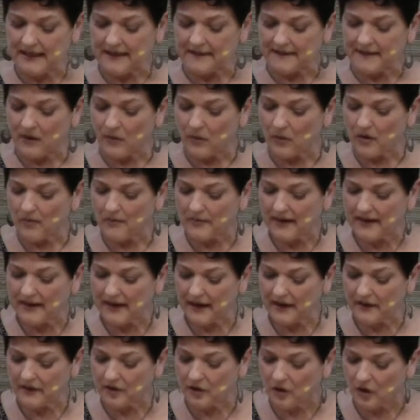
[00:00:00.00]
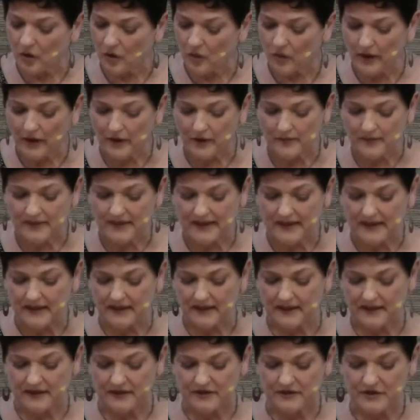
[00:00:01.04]
that one may not know where to
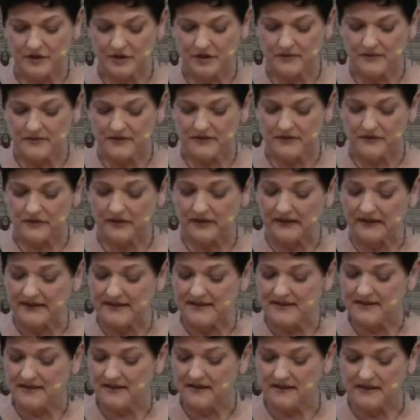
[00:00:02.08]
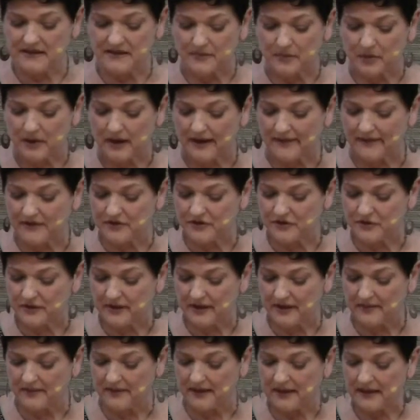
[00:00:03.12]
begin in terms of releasing this private
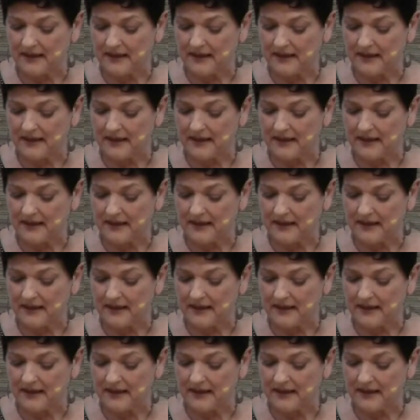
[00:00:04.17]
dream